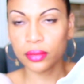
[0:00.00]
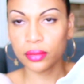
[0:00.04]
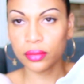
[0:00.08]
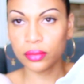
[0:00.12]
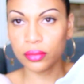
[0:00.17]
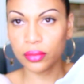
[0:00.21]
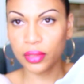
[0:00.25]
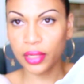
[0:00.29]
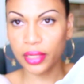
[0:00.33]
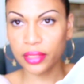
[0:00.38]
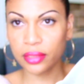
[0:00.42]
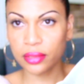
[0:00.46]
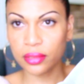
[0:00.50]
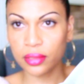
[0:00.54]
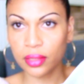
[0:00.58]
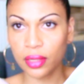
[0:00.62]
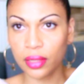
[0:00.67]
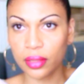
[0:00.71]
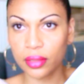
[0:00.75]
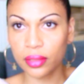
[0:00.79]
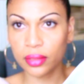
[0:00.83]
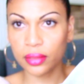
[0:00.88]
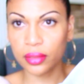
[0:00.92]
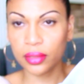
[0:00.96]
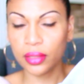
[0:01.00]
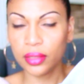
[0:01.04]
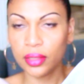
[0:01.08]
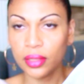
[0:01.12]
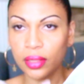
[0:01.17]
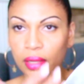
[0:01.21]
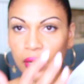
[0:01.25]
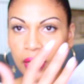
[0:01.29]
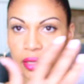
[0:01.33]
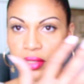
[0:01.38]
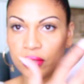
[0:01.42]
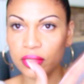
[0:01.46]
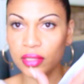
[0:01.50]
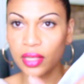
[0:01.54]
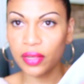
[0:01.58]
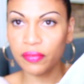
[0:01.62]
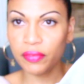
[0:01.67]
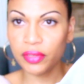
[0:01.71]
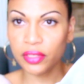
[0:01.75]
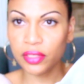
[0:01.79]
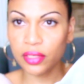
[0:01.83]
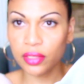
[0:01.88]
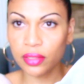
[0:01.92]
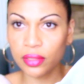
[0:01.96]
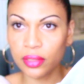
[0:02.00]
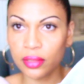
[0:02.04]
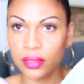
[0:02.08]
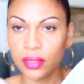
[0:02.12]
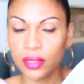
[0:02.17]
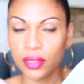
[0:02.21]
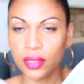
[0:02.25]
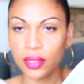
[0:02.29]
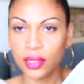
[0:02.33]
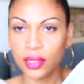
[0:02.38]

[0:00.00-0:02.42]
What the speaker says: Or I suck. I just haven't done